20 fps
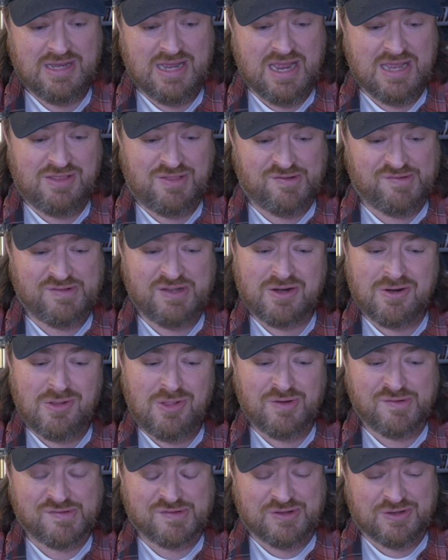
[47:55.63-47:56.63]
And the sticker
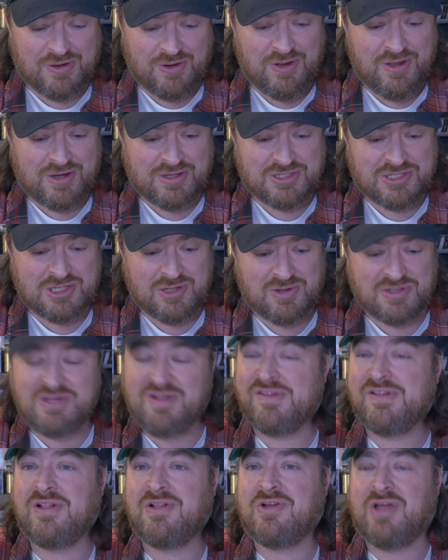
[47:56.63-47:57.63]
looks good too. It
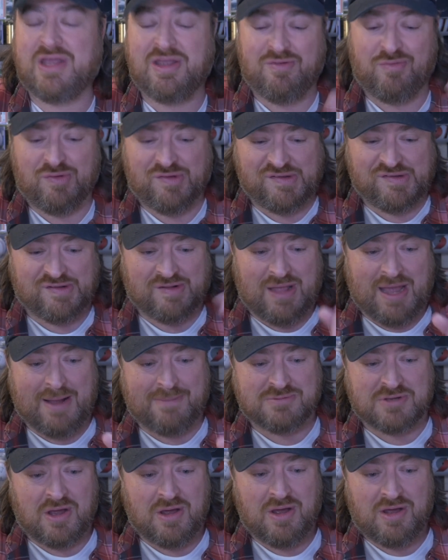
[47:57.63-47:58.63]
doesn't look like it was
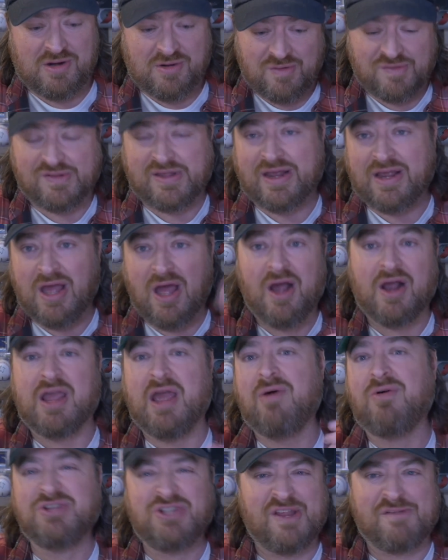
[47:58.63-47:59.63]
slapped on. It was like,
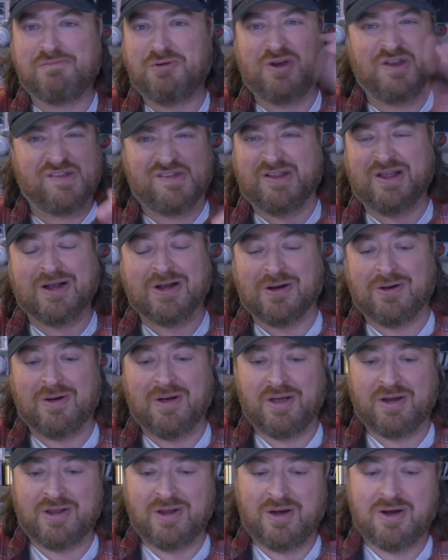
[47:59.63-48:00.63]
okay, we'll just put a sticker
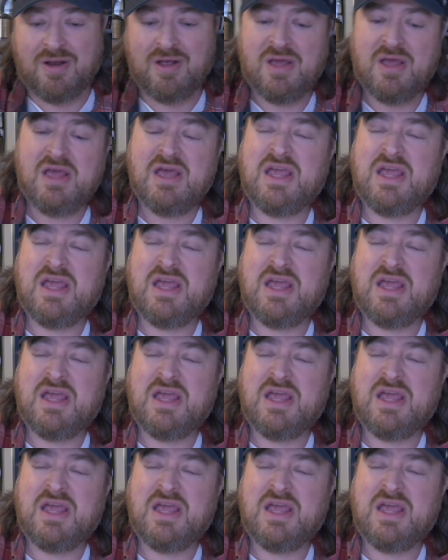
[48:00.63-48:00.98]
on here.